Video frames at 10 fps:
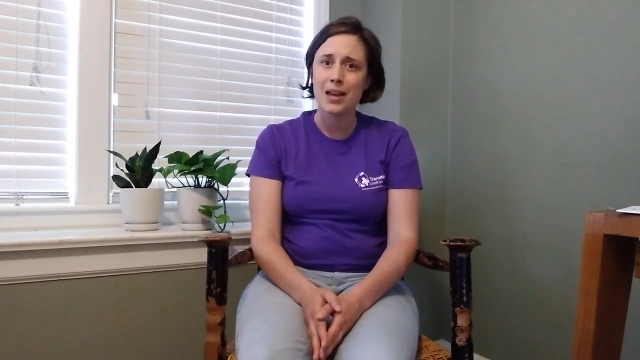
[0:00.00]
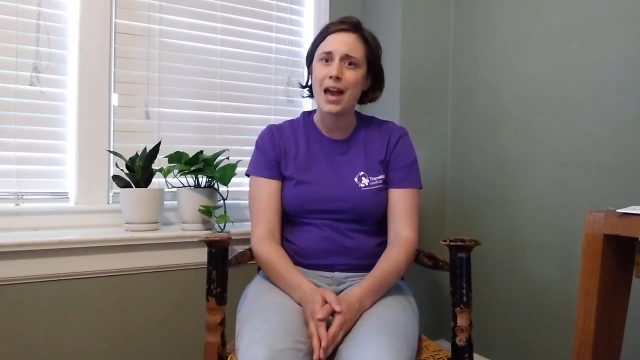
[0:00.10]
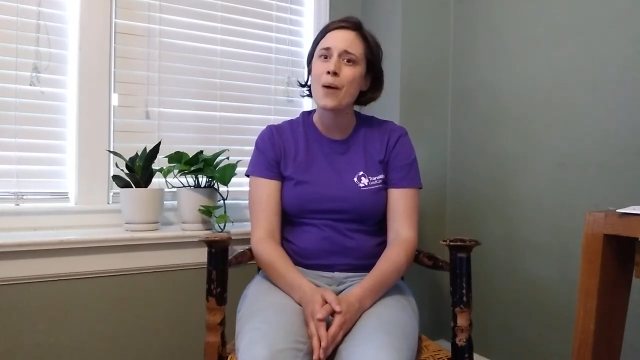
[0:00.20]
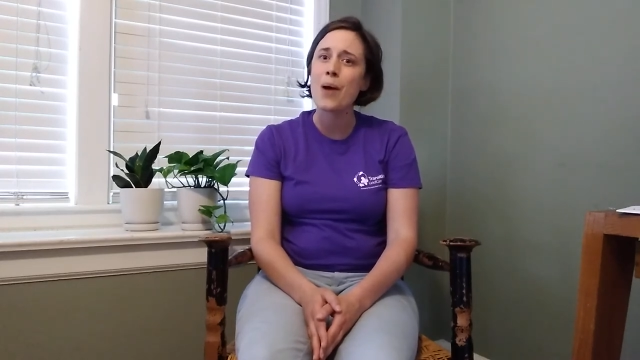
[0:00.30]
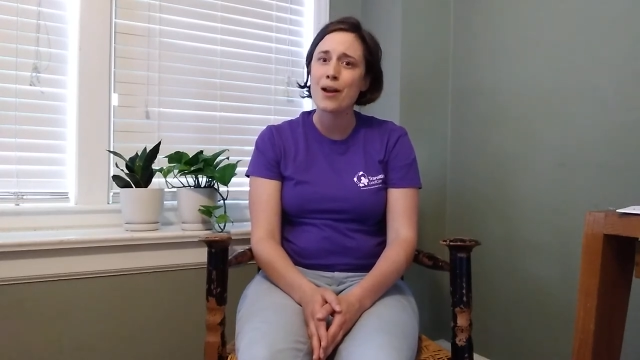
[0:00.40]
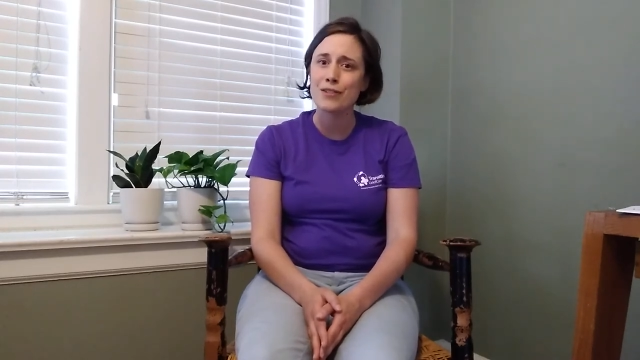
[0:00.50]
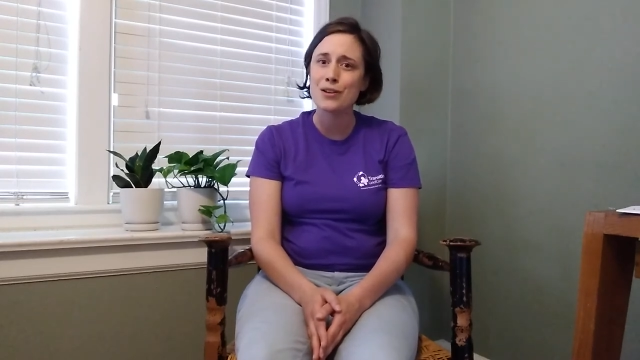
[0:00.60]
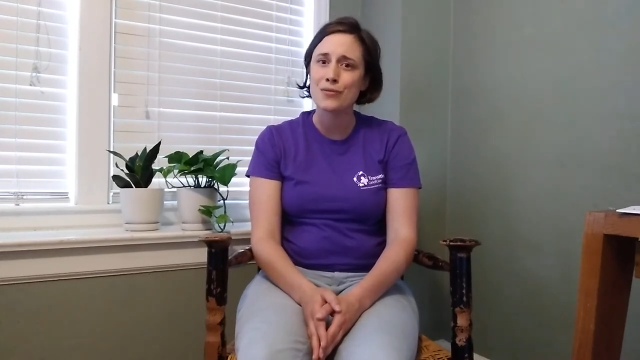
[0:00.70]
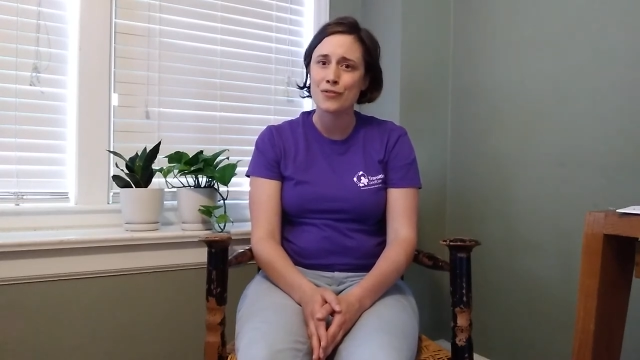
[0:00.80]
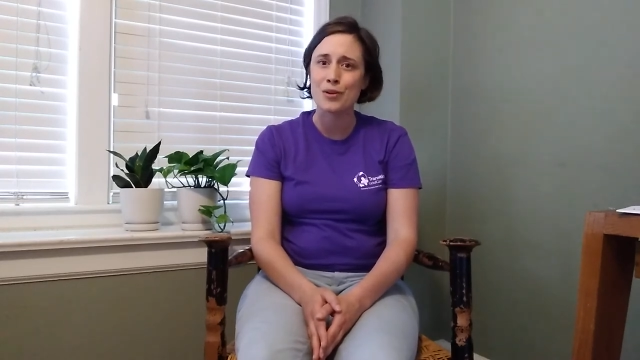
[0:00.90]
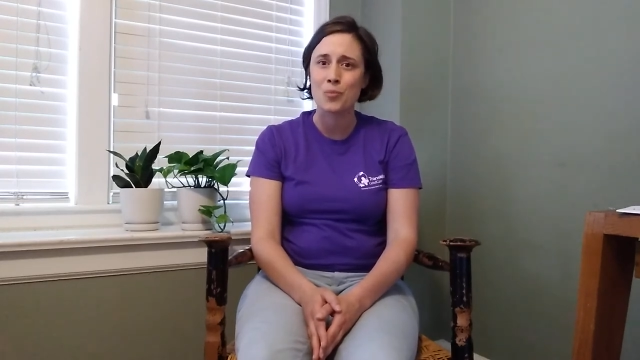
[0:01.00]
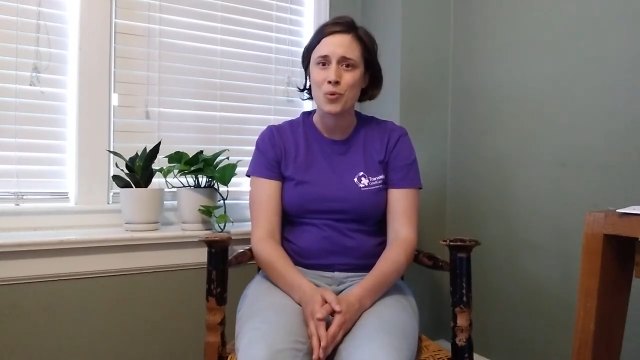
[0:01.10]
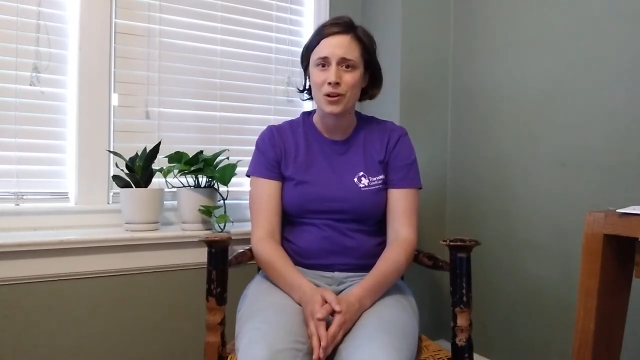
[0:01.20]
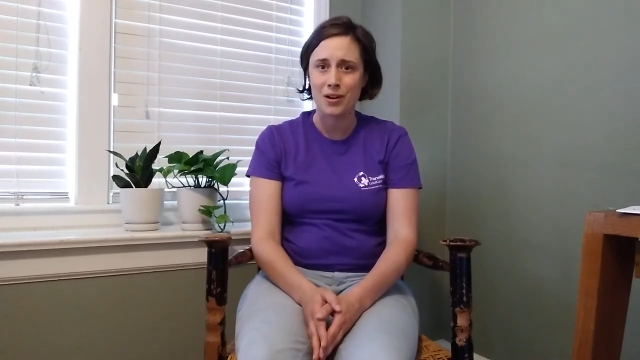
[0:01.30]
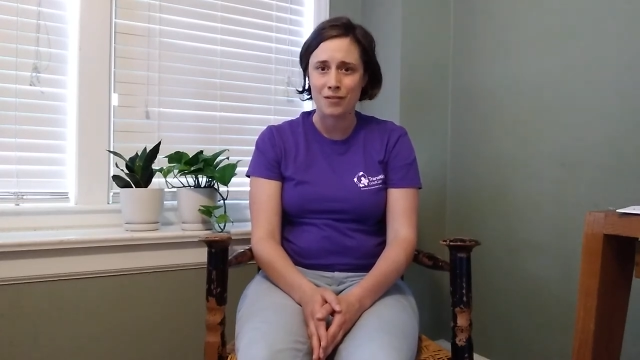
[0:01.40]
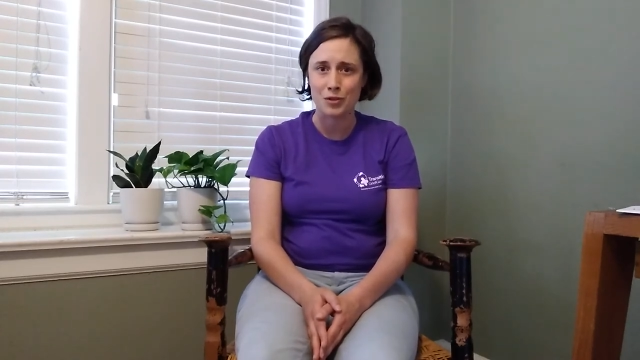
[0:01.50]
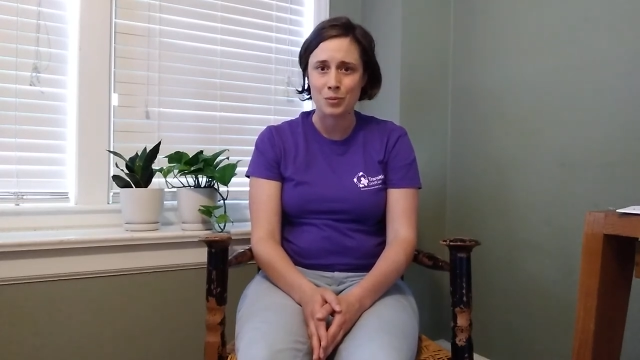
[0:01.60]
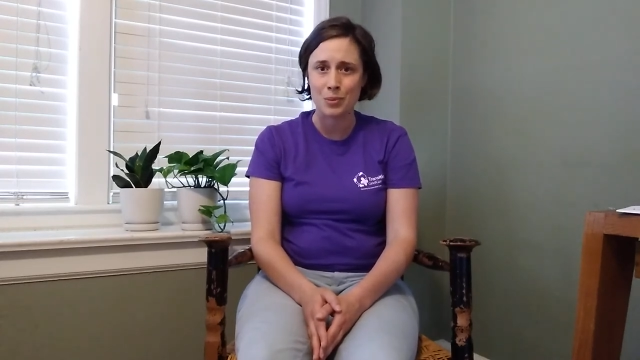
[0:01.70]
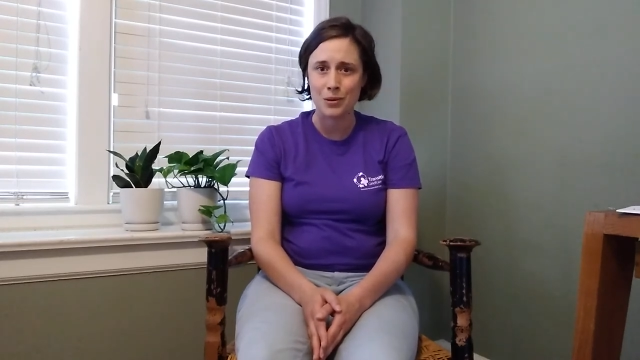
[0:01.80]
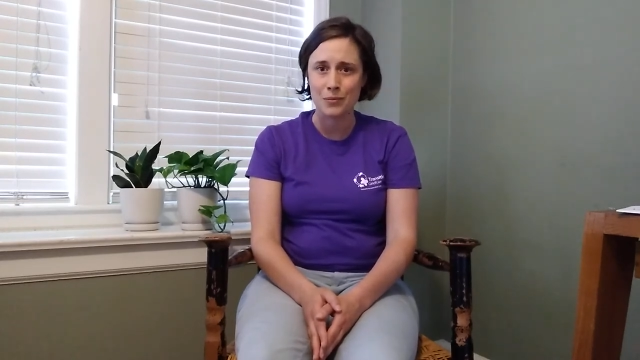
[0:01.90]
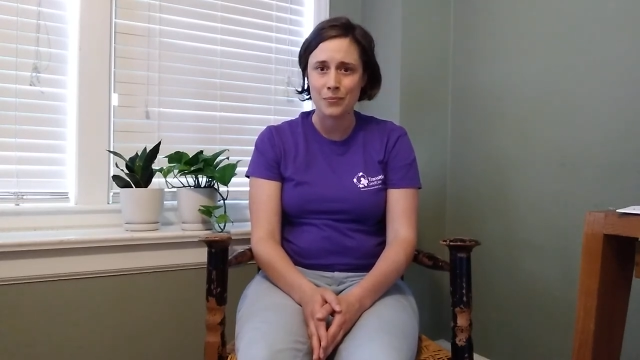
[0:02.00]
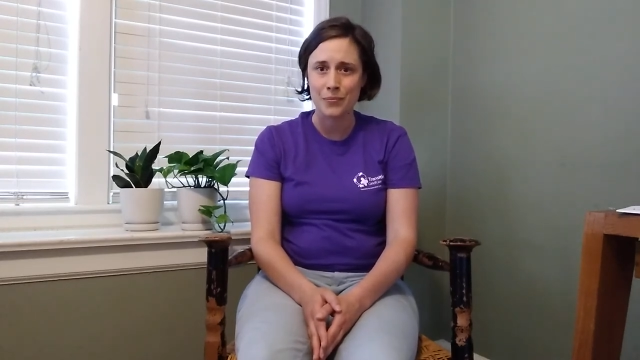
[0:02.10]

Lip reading: however you feel more comfortable.